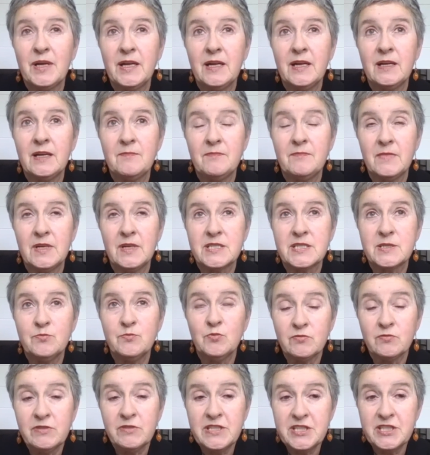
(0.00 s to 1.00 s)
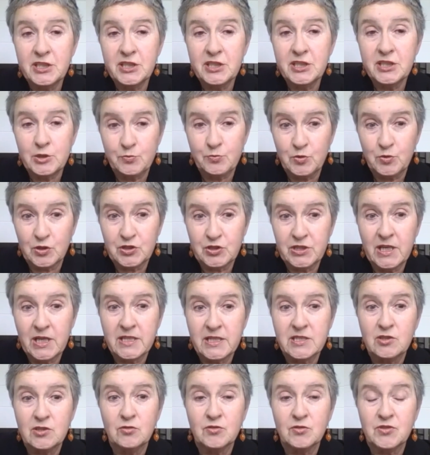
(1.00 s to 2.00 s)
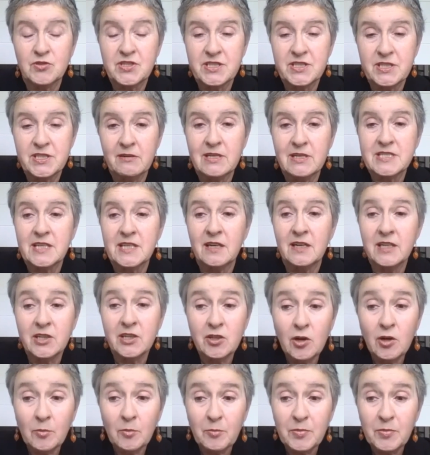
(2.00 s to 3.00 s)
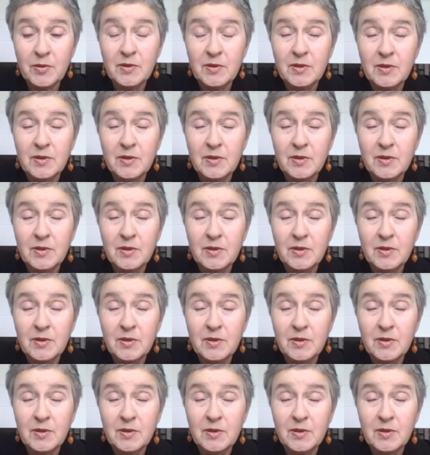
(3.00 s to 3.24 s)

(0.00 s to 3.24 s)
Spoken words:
a small research project called SOAS ICOP.